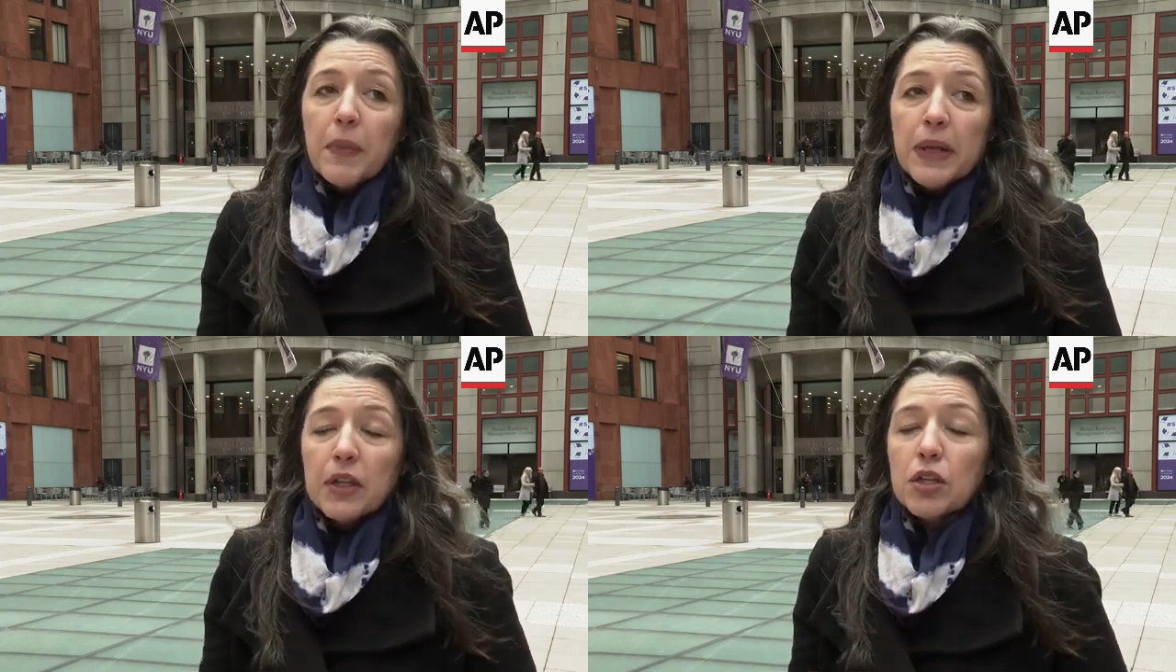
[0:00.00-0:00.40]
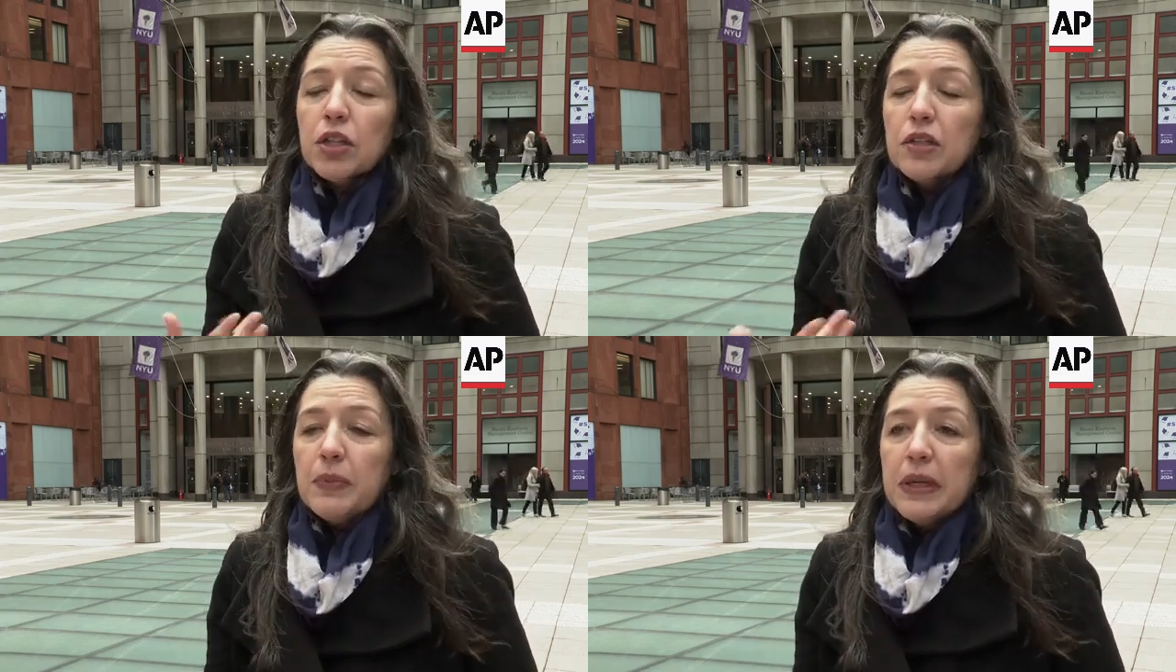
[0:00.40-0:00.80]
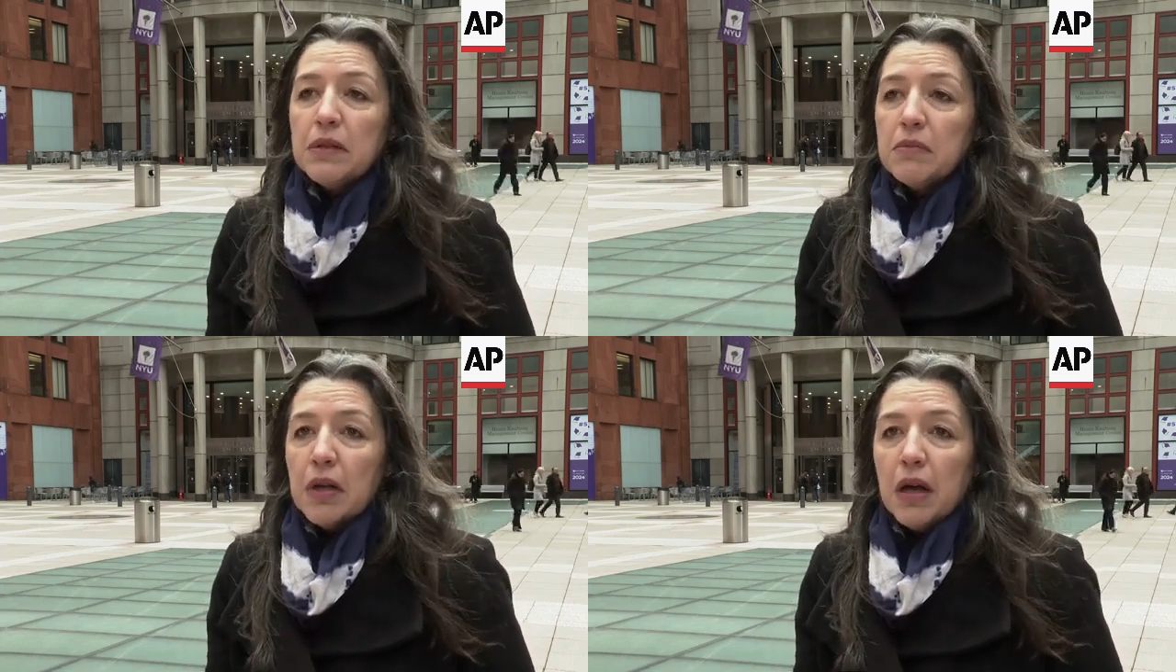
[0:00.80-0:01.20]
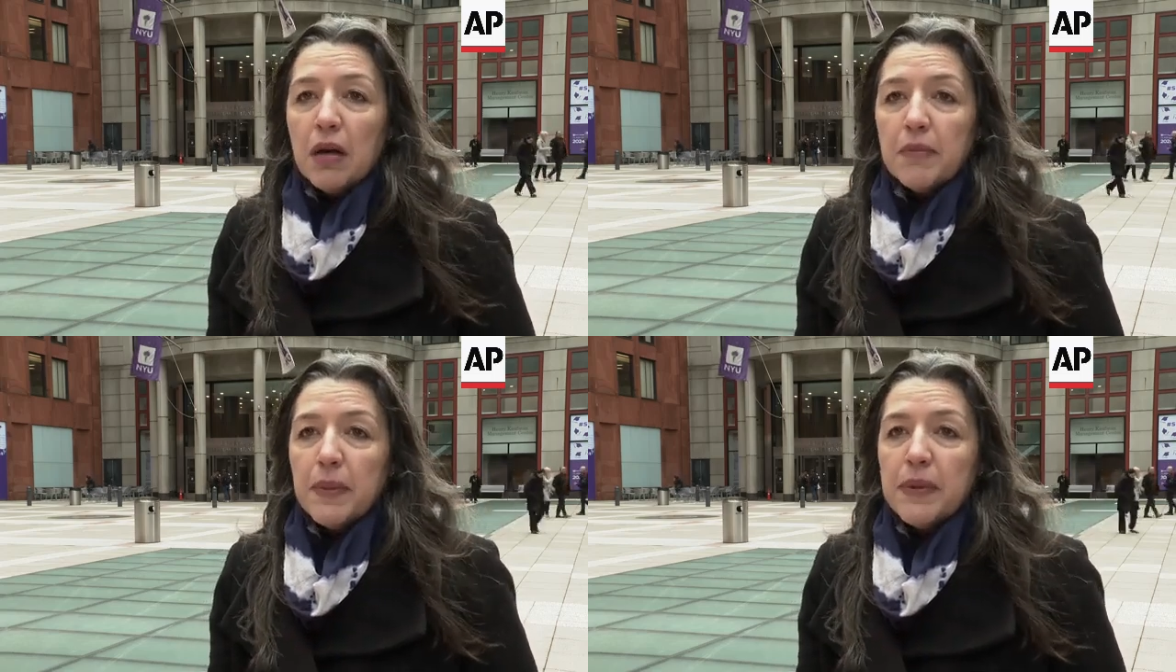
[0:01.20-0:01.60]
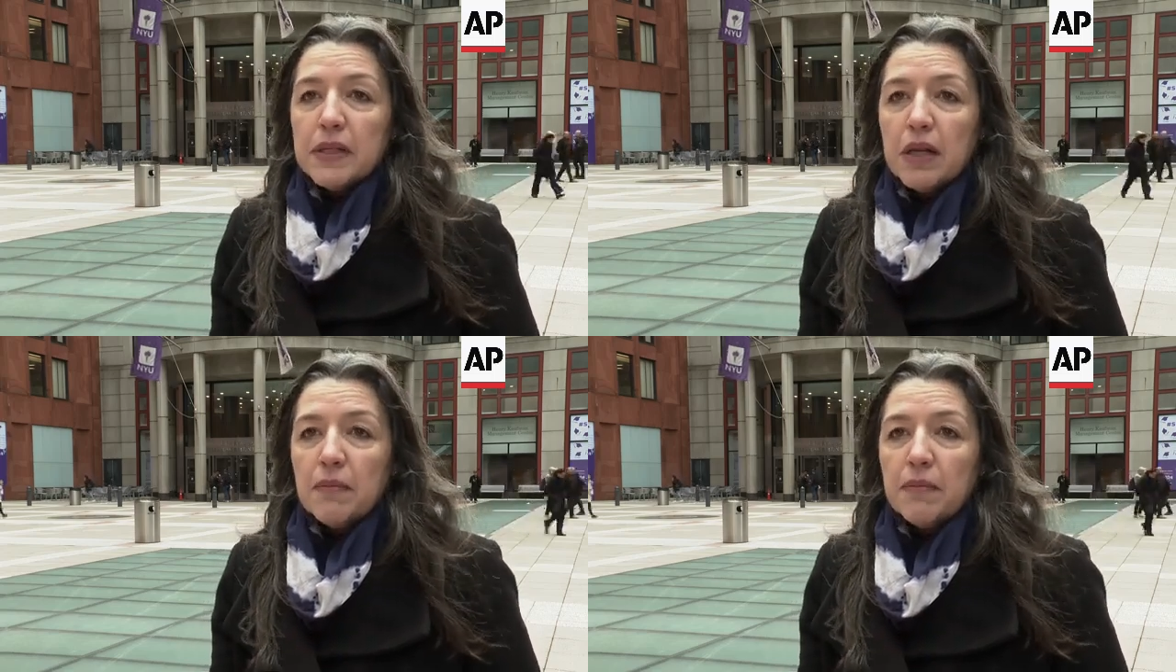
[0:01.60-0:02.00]
But there could have been uh, maybe
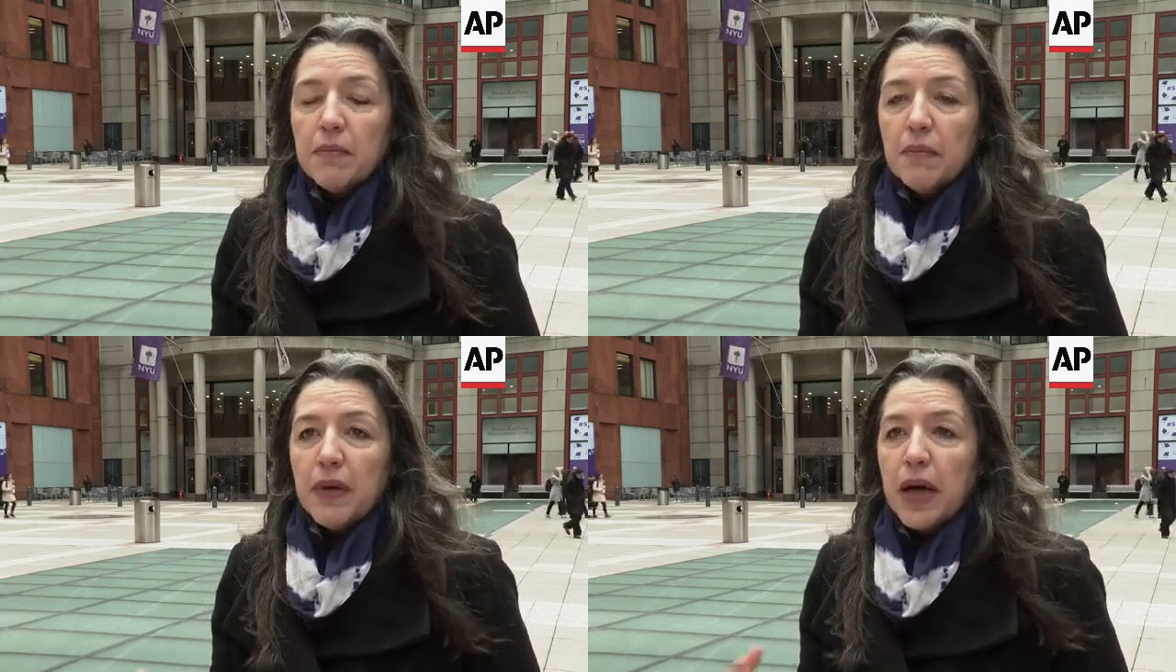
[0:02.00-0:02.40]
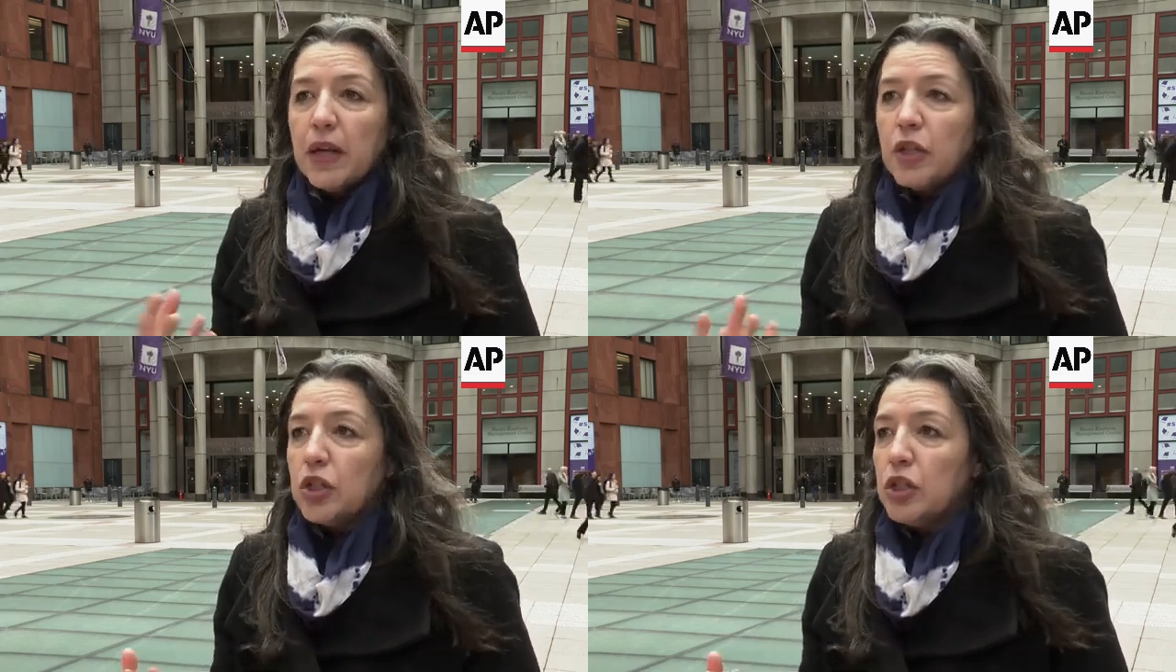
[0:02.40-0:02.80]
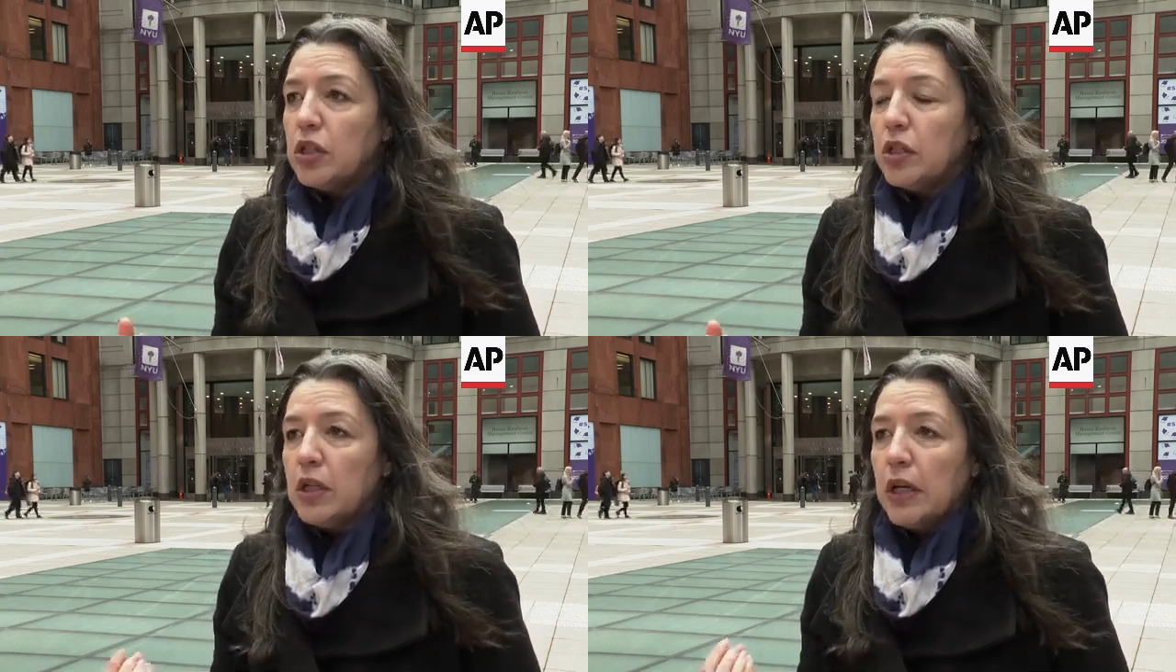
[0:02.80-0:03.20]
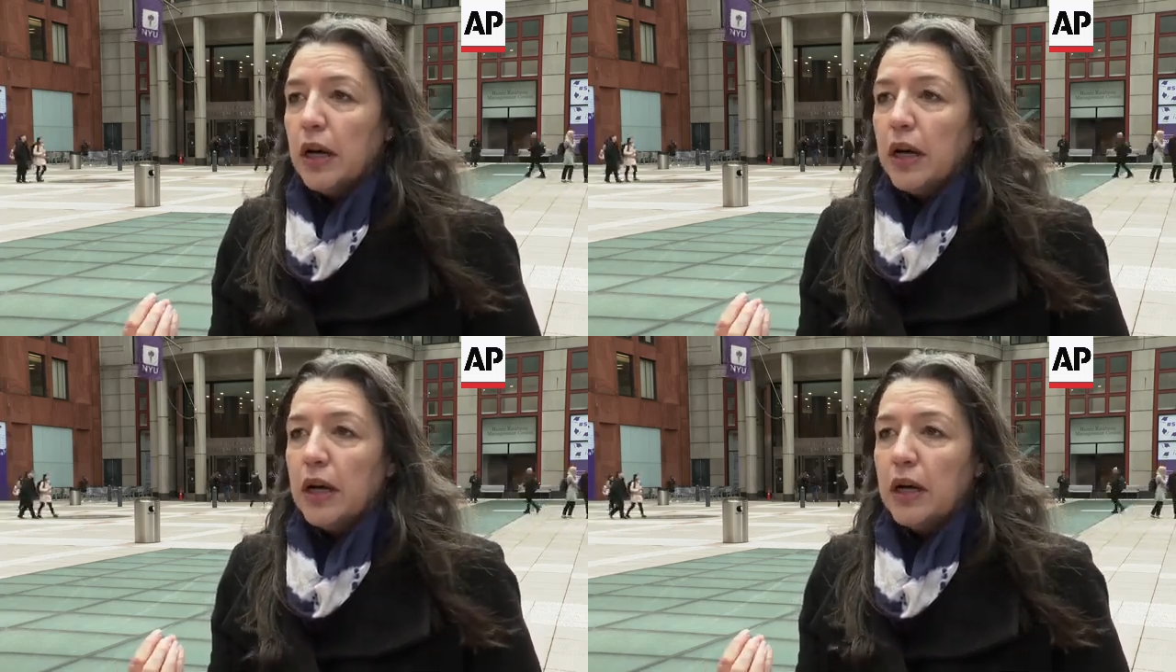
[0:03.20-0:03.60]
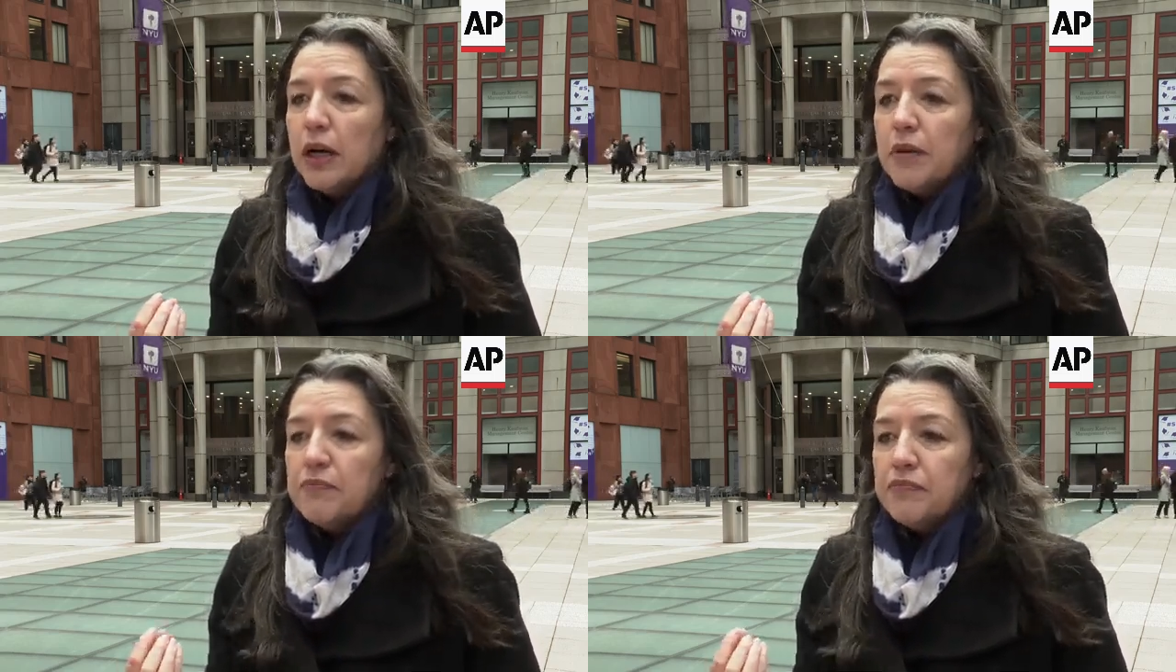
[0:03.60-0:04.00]
some minor
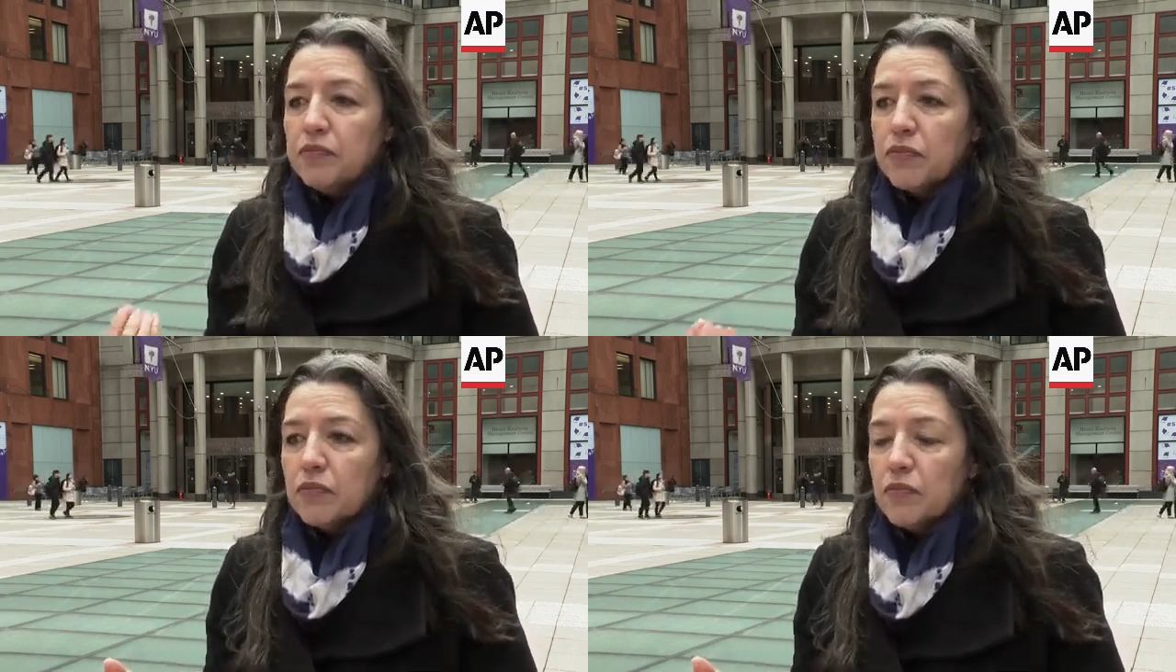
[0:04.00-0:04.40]
um,